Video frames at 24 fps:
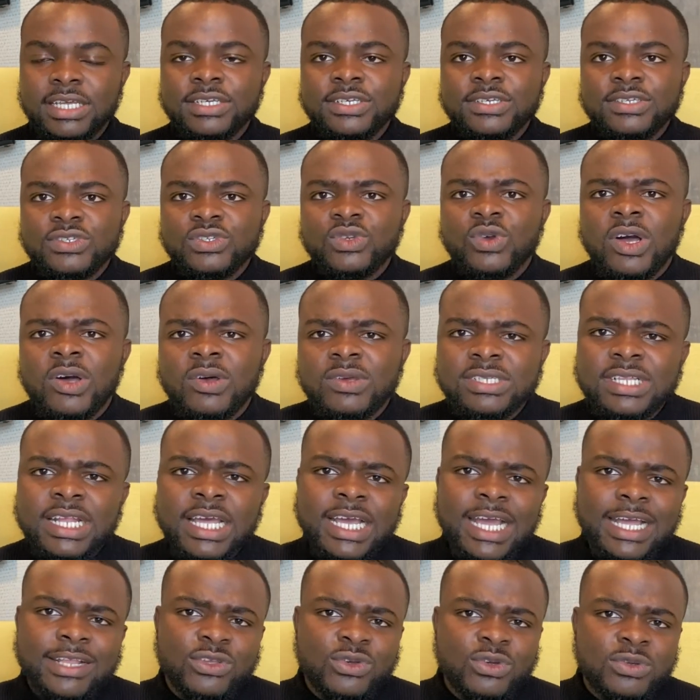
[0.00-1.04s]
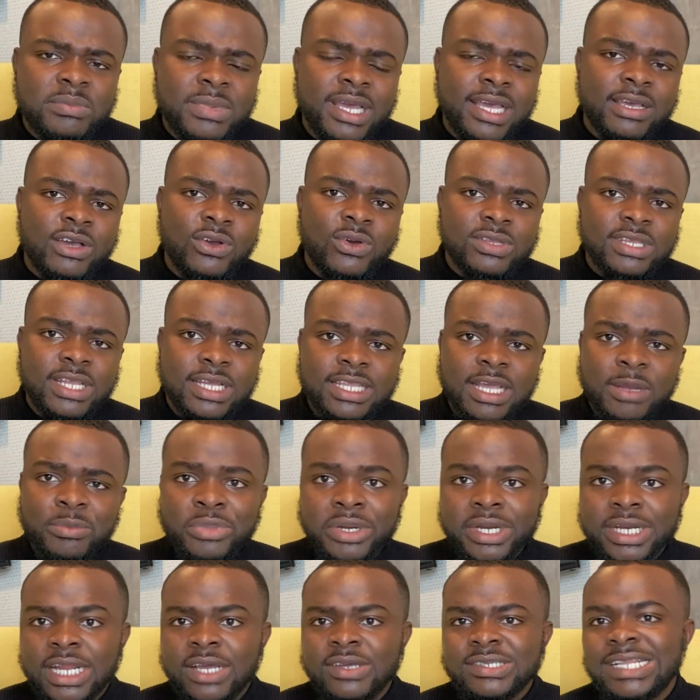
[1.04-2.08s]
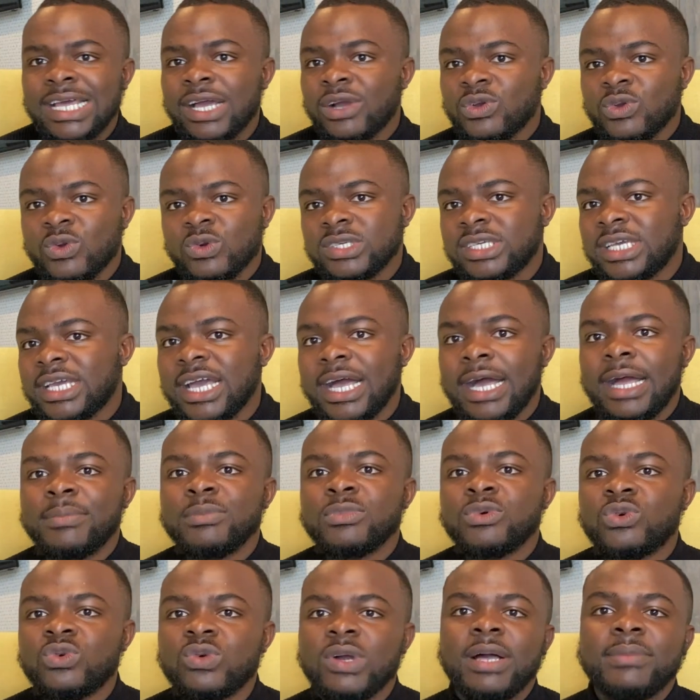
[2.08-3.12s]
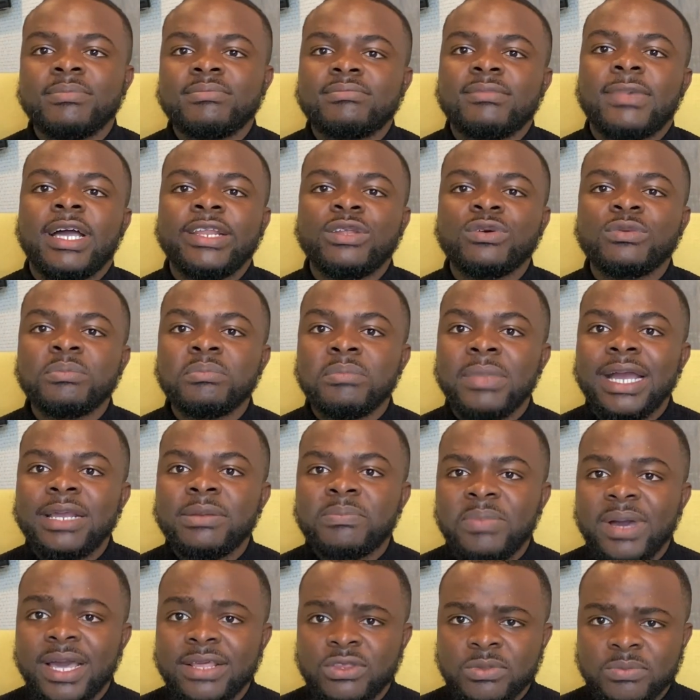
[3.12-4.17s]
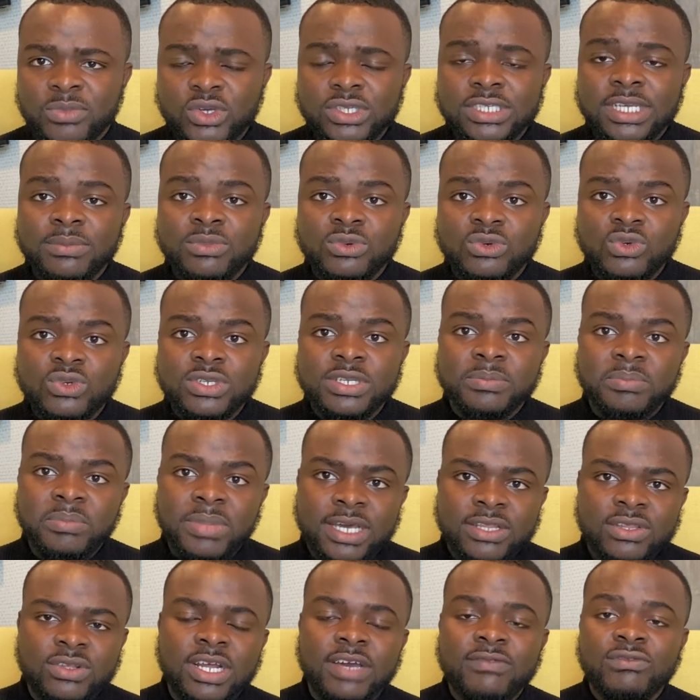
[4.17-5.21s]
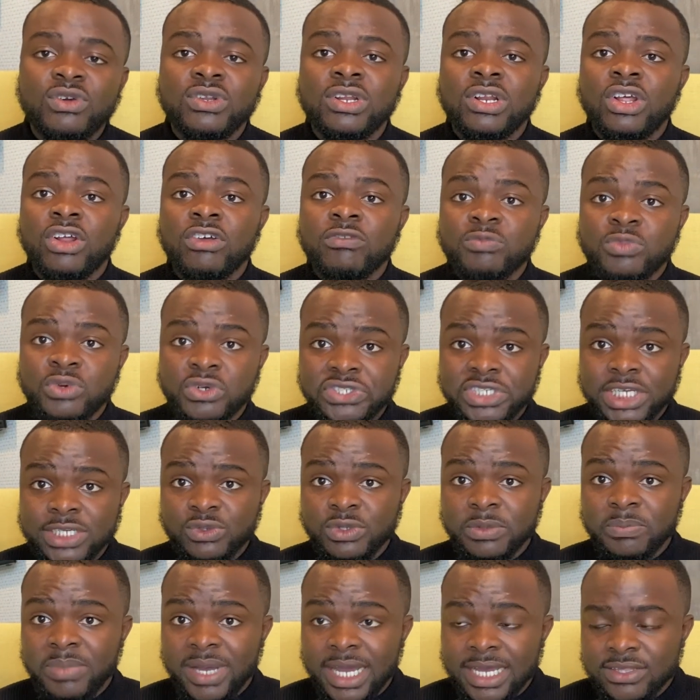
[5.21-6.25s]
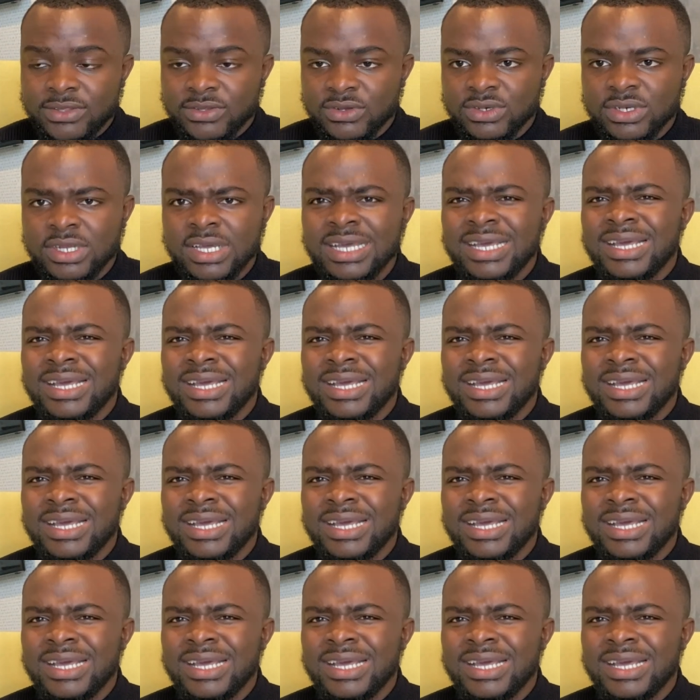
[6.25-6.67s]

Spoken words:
So I was like, I told my contact at Breakline, I was like, oh yeah, I don't mind Python because I'm good in Python. I've done a lot of projects with Python.